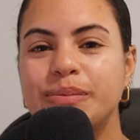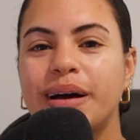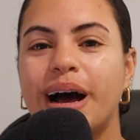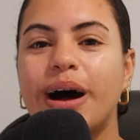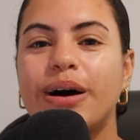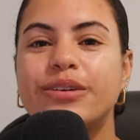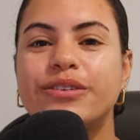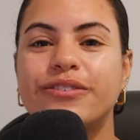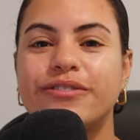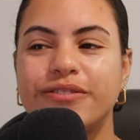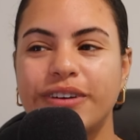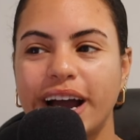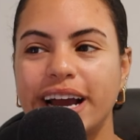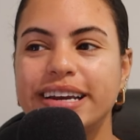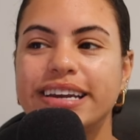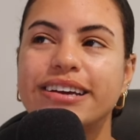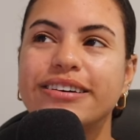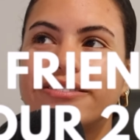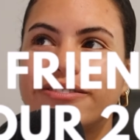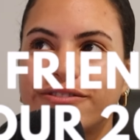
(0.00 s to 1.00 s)
about
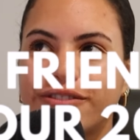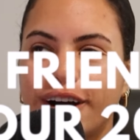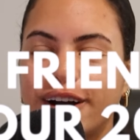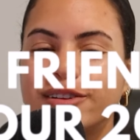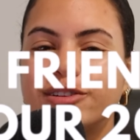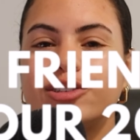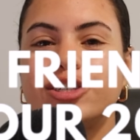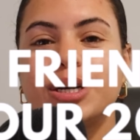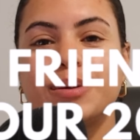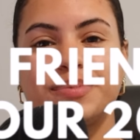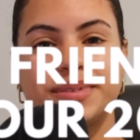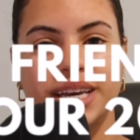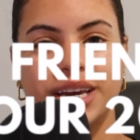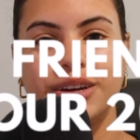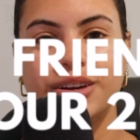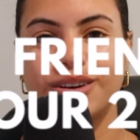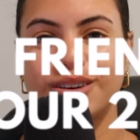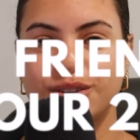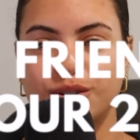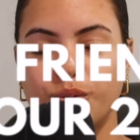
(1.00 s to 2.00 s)
finding friendships
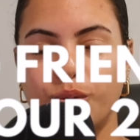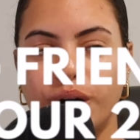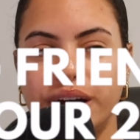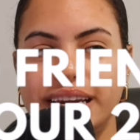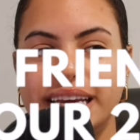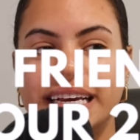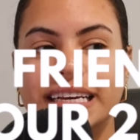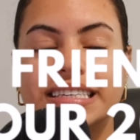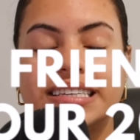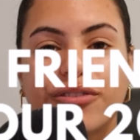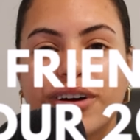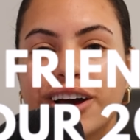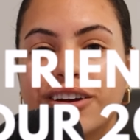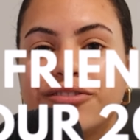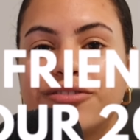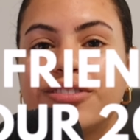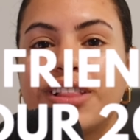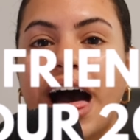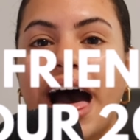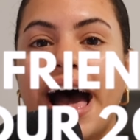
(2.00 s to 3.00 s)
in your 20s,
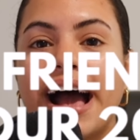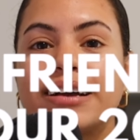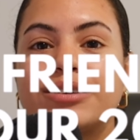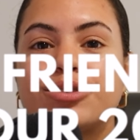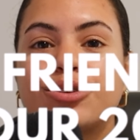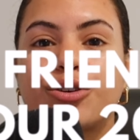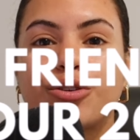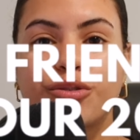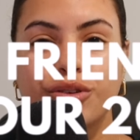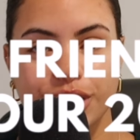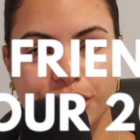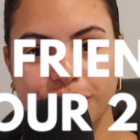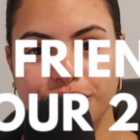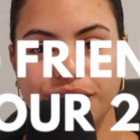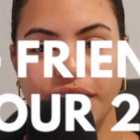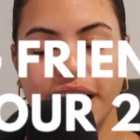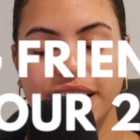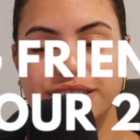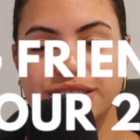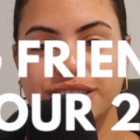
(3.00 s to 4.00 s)
red flags, green
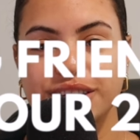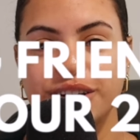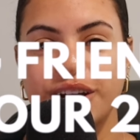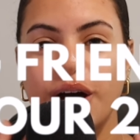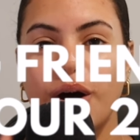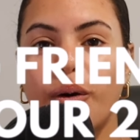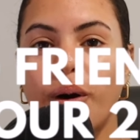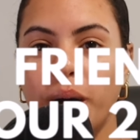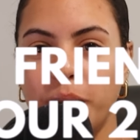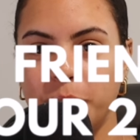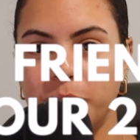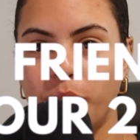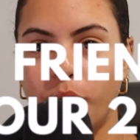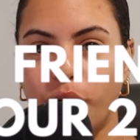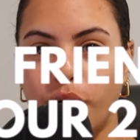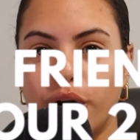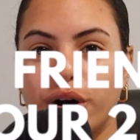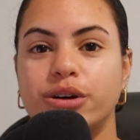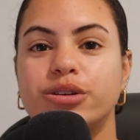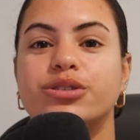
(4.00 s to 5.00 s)
flags to know, and
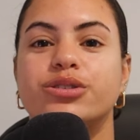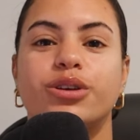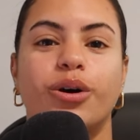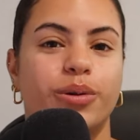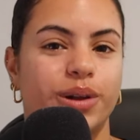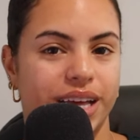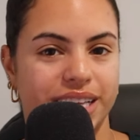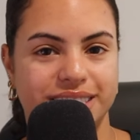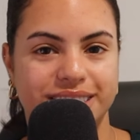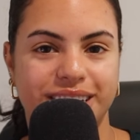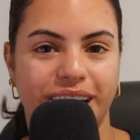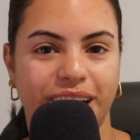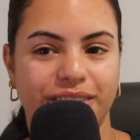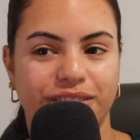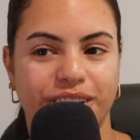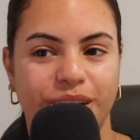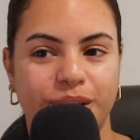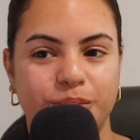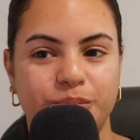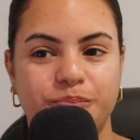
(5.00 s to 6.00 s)
more, so let's
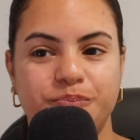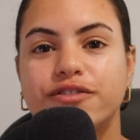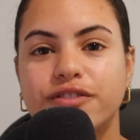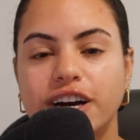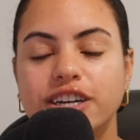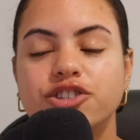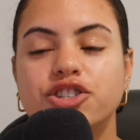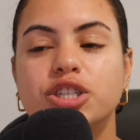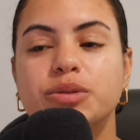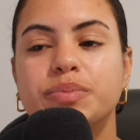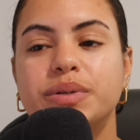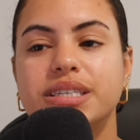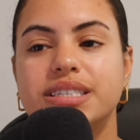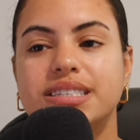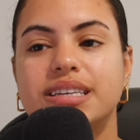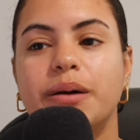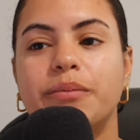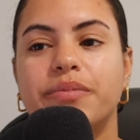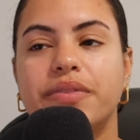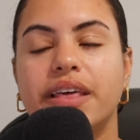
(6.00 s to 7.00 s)
dive in. Friendship is
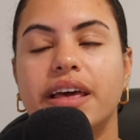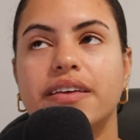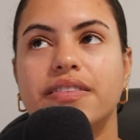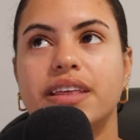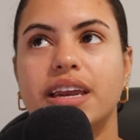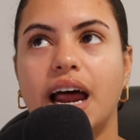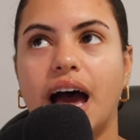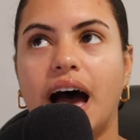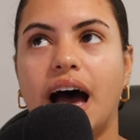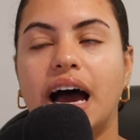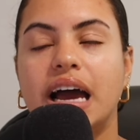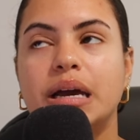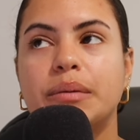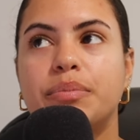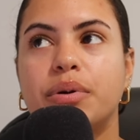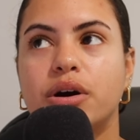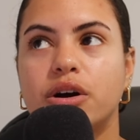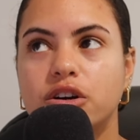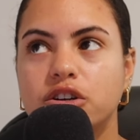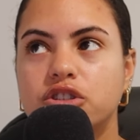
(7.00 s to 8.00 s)
something that I
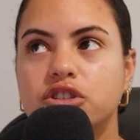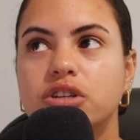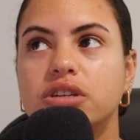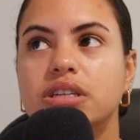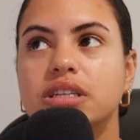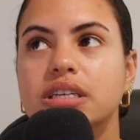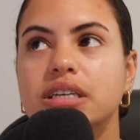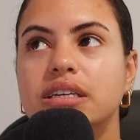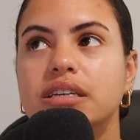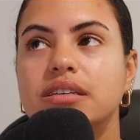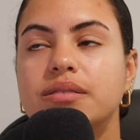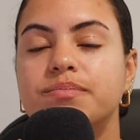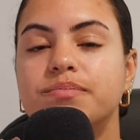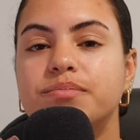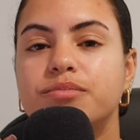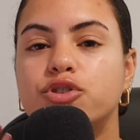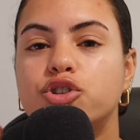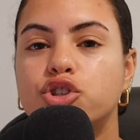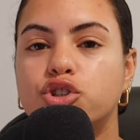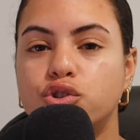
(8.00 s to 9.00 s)
personally
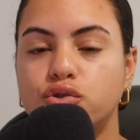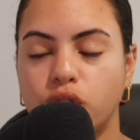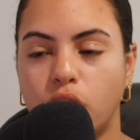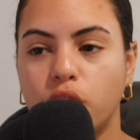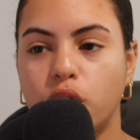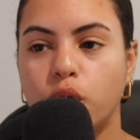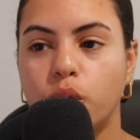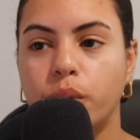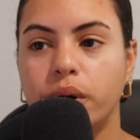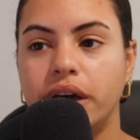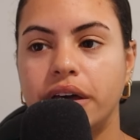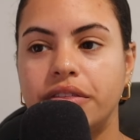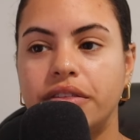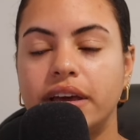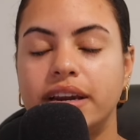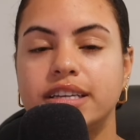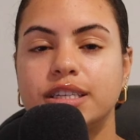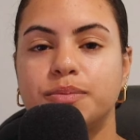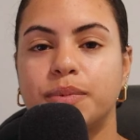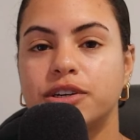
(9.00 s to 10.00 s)
struggle with,
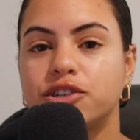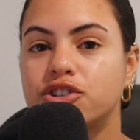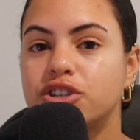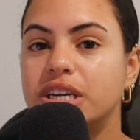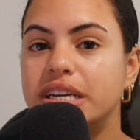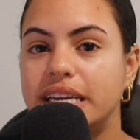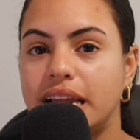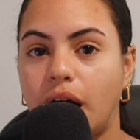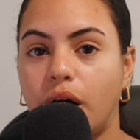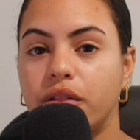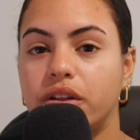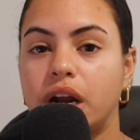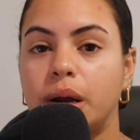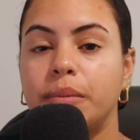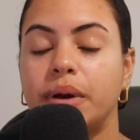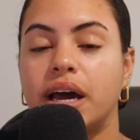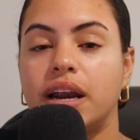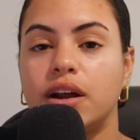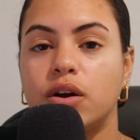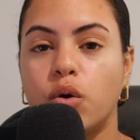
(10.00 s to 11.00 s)
and especially now that
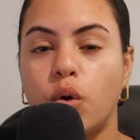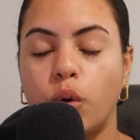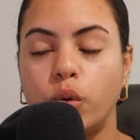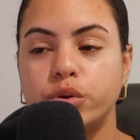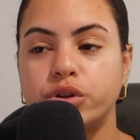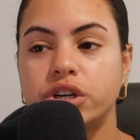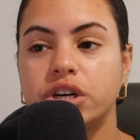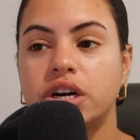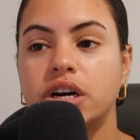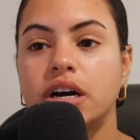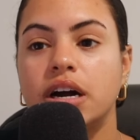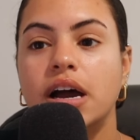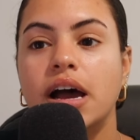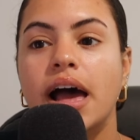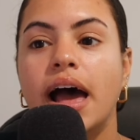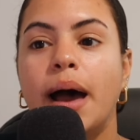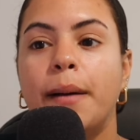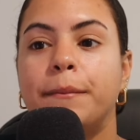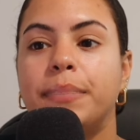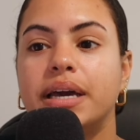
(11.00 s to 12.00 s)
I'm getting older,
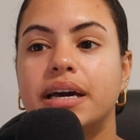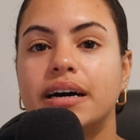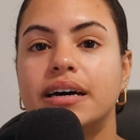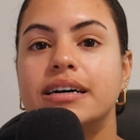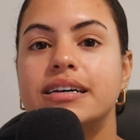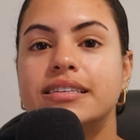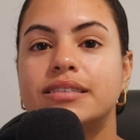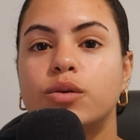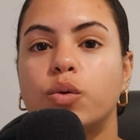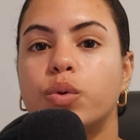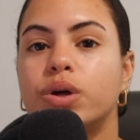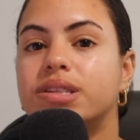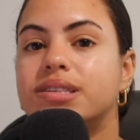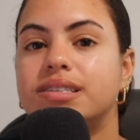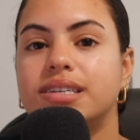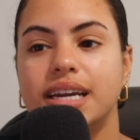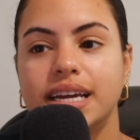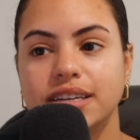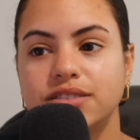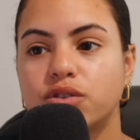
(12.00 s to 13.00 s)
because with
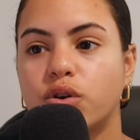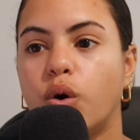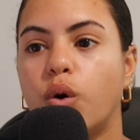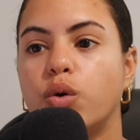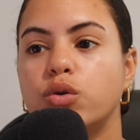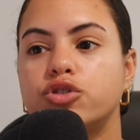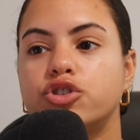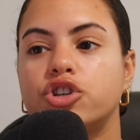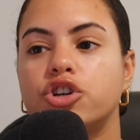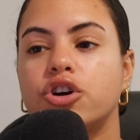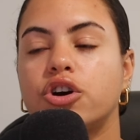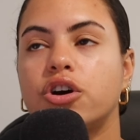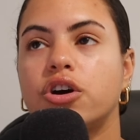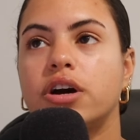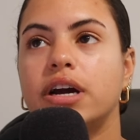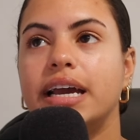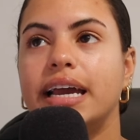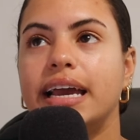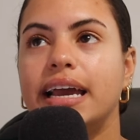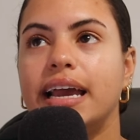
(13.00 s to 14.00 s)
today's
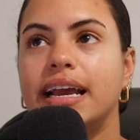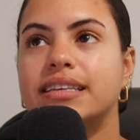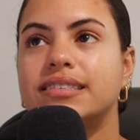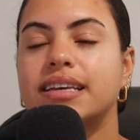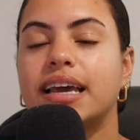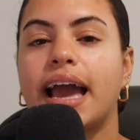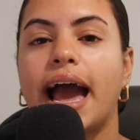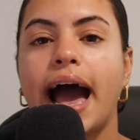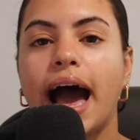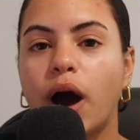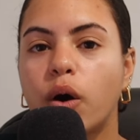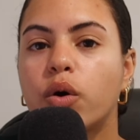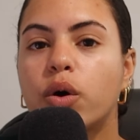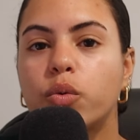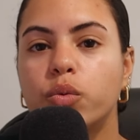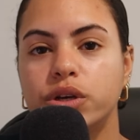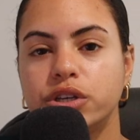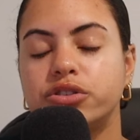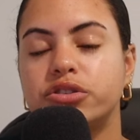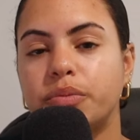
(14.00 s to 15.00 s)
culture, it's like, how
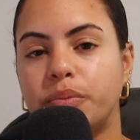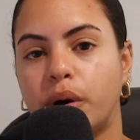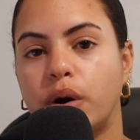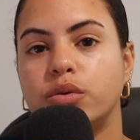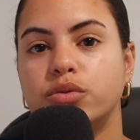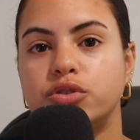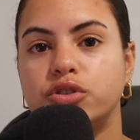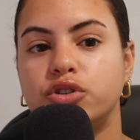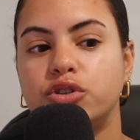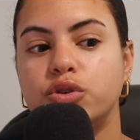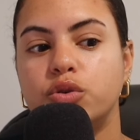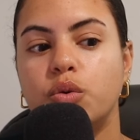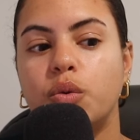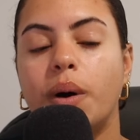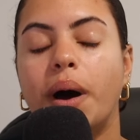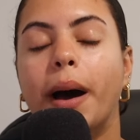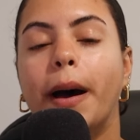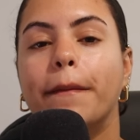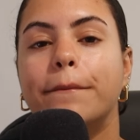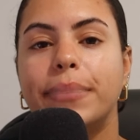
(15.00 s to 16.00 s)
are we supposed
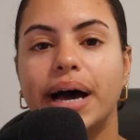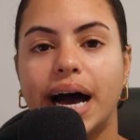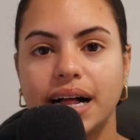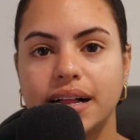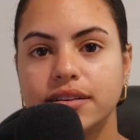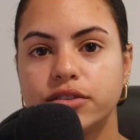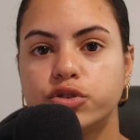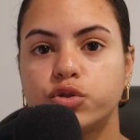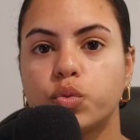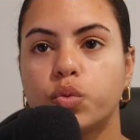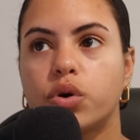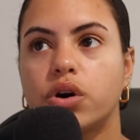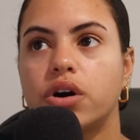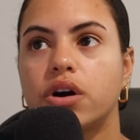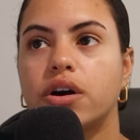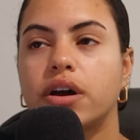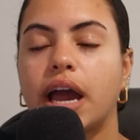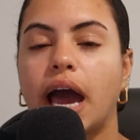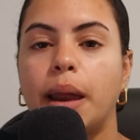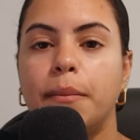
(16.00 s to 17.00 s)
to balance
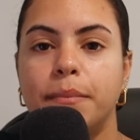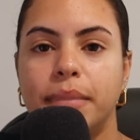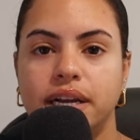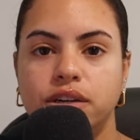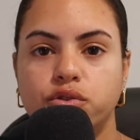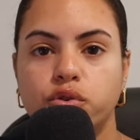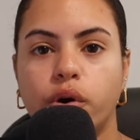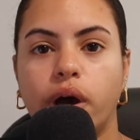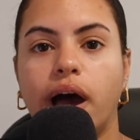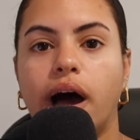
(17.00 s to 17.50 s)
work and mental